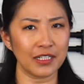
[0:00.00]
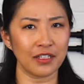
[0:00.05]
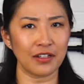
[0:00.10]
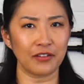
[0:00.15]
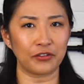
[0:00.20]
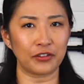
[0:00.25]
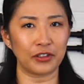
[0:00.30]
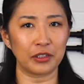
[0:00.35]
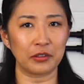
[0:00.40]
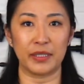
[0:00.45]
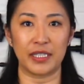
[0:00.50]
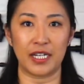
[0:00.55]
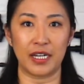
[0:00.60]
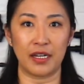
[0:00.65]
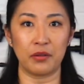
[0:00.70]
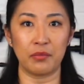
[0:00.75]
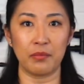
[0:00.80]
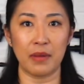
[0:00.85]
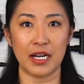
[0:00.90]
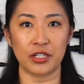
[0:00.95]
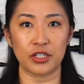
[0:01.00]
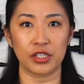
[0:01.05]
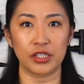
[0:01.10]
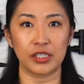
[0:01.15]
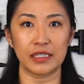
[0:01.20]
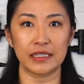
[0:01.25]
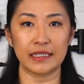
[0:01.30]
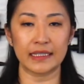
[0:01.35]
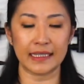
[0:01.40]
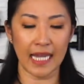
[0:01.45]
different potato
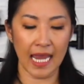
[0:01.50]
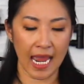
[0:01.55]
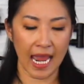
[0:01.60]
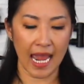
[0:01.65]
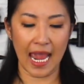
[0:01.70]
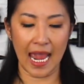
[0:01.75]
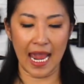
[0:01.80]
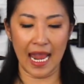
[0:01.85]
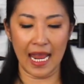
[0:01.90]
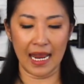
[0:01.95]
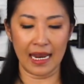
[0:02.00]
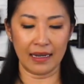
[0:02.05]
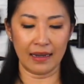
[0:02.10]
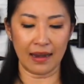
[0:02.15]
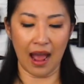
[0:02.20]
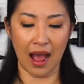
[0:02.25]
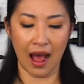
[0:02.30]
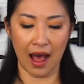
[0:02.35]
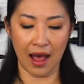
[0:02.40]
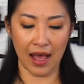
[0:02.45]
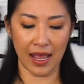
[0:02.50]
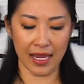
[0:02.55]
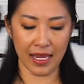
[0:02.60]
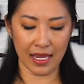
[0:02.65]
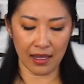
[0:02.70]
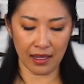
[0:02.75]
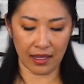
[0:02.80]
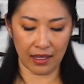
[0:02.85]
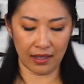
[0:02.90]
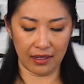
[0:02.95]
mashers, and
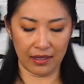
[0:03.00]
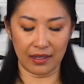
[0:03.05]
I